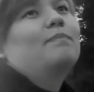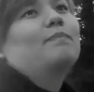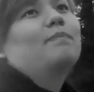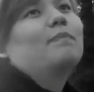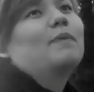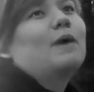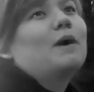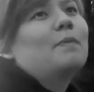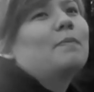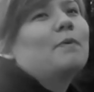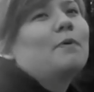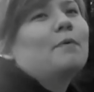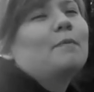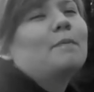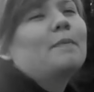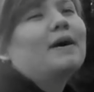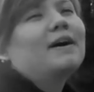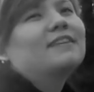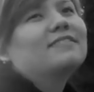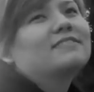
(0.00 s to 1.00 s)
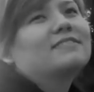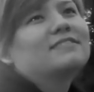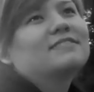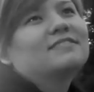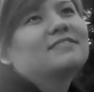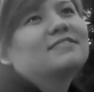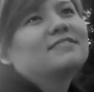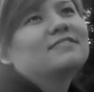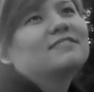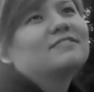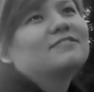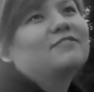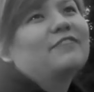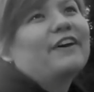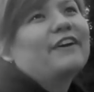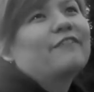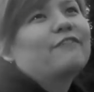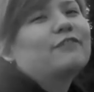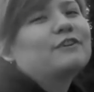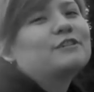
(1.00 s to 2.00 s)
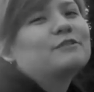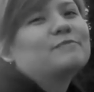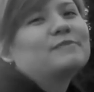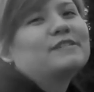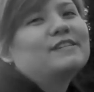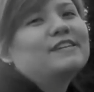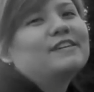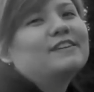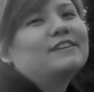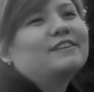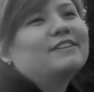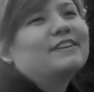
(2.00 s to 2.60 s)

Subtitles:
couple months of like freshman year,